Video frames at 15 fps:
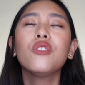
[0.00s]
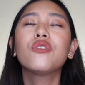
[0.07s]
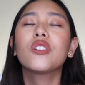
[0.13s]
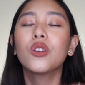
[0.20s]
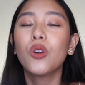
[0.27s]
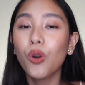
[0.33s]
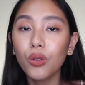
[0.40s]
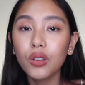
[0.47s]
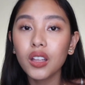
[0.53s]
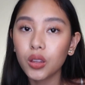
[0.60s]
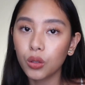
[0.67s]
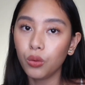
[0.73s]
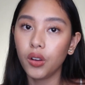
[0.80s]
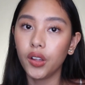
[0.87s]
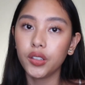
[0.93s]
For only
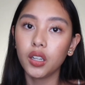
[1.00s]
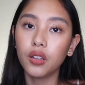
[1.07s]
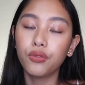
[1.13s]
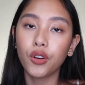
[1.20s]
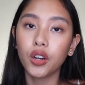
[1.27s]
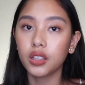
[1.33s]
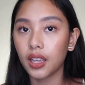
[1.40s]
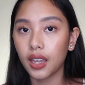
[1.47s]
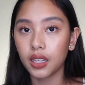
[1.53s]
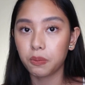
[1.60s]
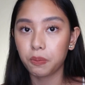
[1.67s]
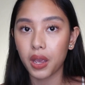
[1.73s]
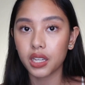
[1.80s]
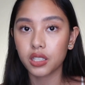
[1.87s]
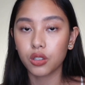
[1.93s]
248
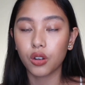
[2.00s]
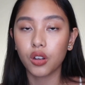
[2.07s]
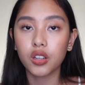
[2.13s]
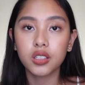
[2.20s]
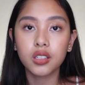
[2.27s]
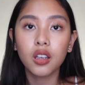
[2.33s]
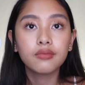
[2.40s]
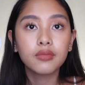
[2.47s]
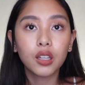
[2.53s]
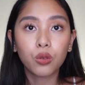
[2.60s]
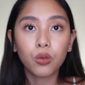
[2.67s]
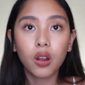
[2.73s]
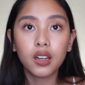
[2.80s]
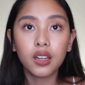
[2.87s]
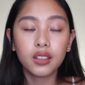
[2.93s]
pesos, the
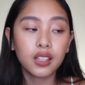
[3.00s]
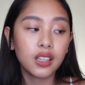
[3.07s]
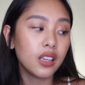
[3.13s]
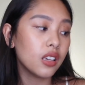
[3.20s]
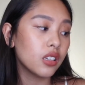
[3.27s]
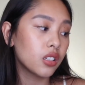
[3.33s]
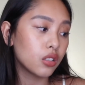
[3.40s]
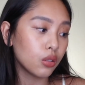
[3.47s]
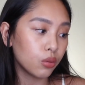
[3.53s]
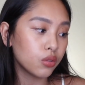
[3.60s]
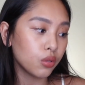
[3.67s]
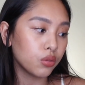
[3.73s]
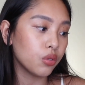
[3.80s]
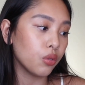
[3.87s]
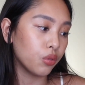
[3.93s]
quality is so
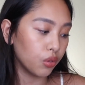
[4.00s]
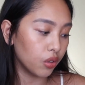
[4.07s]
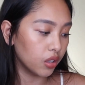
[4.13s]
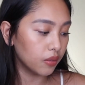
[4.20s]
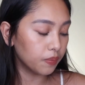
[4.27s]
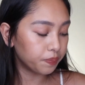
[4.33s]
good.